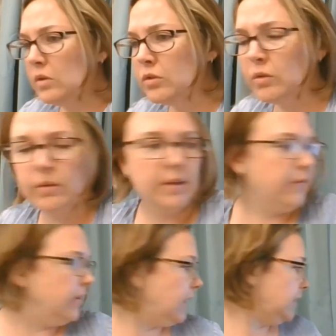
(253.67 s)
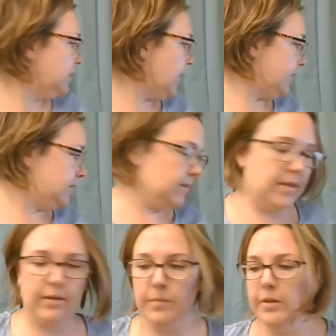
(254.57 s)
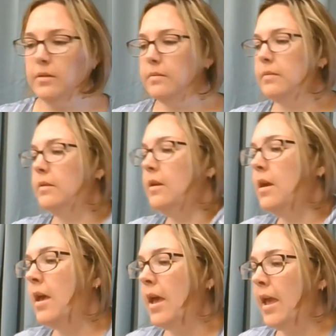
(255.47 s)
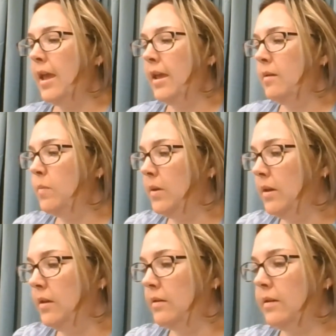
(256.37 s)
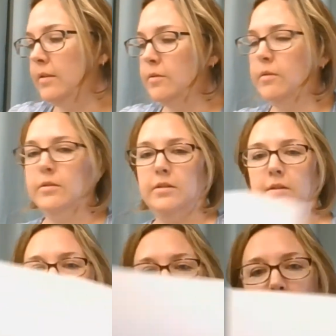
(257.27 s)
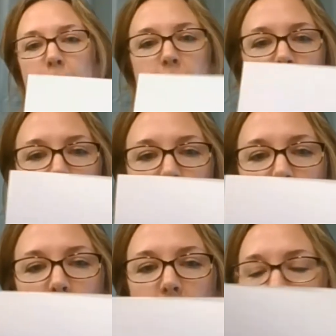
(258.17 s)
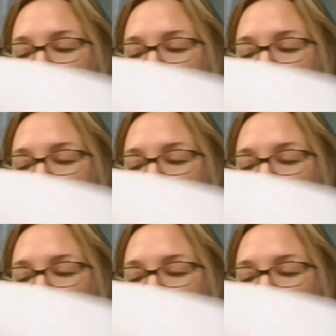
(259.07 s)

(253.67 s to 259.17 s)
So given a line segment, AB, okay, so I see my paper's just blank. I'm